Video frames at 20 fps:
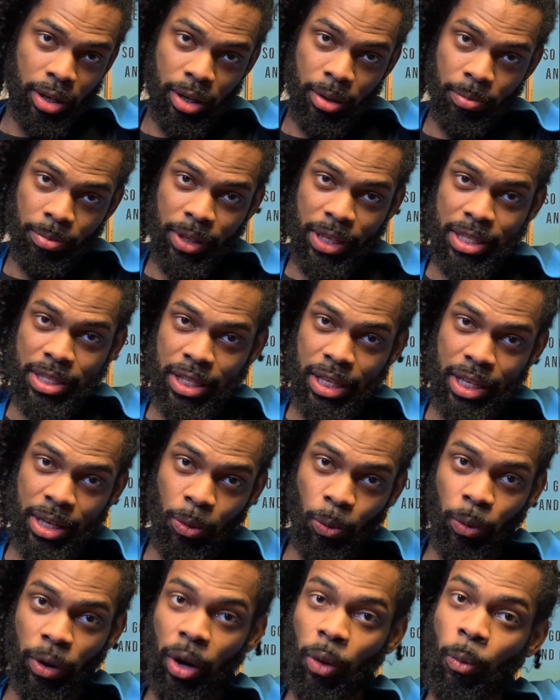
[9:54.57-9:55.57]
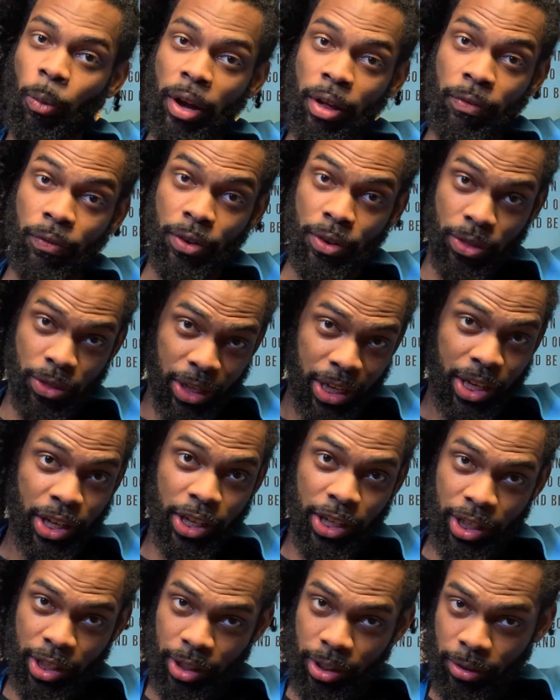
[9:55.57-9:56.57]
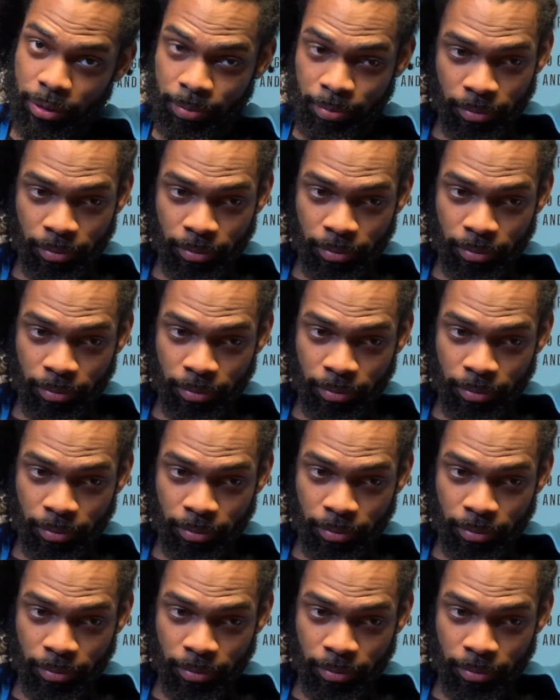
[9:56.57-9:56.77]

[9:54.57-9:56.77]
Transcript: things that work well for their hair,